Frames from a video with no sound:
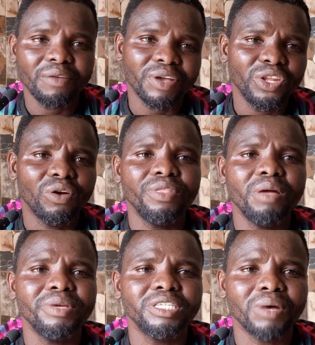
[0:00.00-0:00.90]
If any of
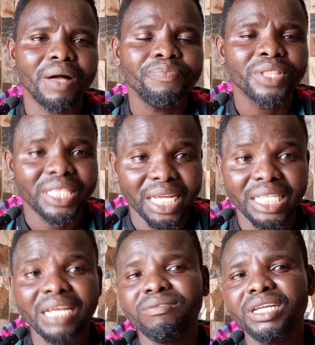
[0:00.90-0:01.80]
them is bad, then
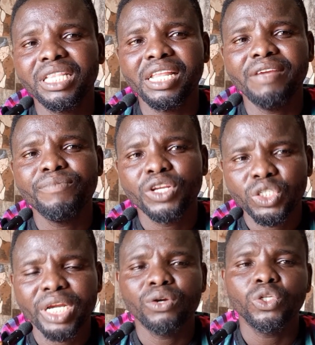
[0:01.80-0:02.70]
definitely
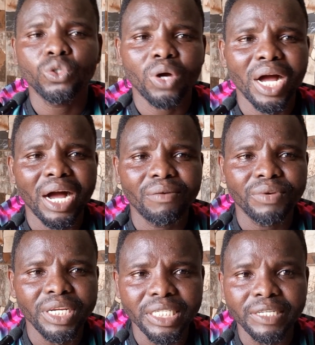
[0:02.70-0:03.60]
you're going to have
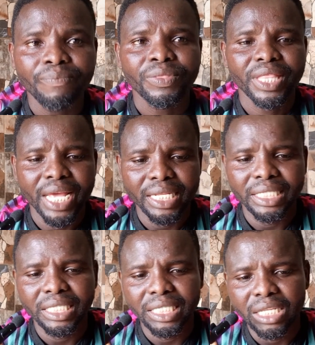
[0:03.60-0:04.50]
it.
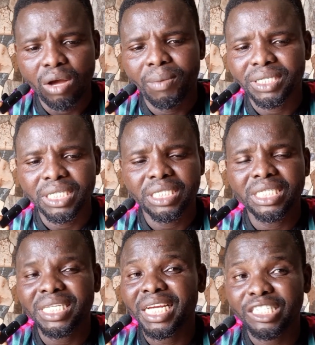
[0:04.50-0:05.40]
Then number six
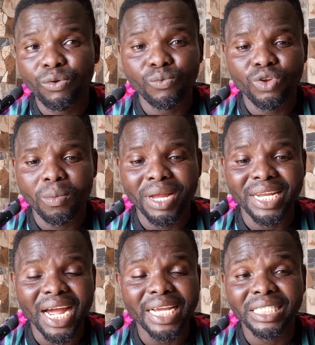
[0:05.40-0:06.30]
is engine. Number nine